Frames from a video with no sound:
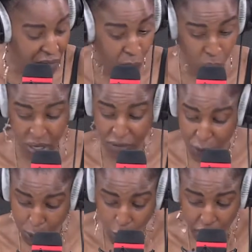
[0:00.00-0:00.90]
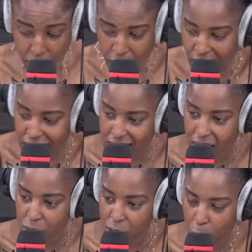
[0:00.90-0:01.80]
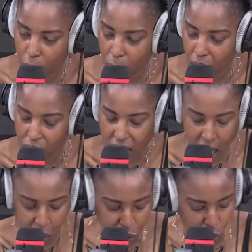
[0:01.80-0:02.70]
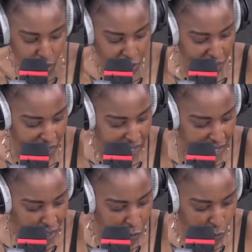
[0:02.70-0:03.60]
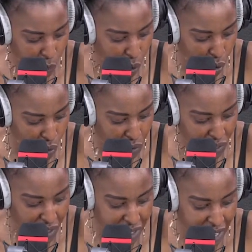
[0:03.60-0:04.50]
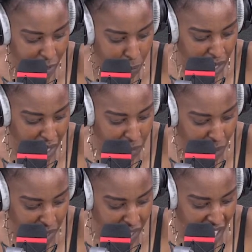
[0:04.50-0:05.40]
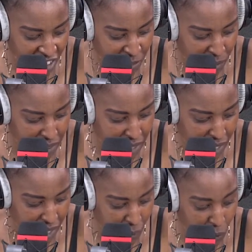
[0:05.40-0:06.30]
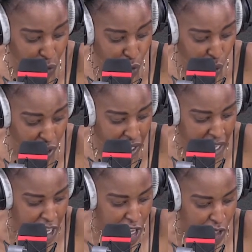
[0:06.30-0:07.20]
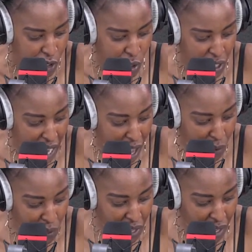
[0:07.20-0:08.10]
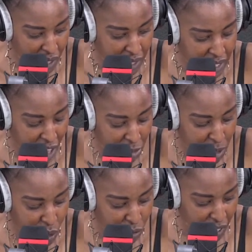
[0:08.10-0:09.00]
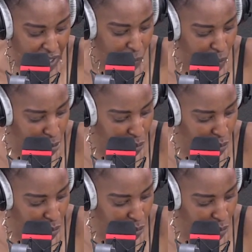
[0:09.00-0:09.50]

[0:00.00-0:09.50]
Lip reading: We've spoken about, last year we spoke about how donor funding for things like blood bank have been withdrawn. So now the government of Kenya will be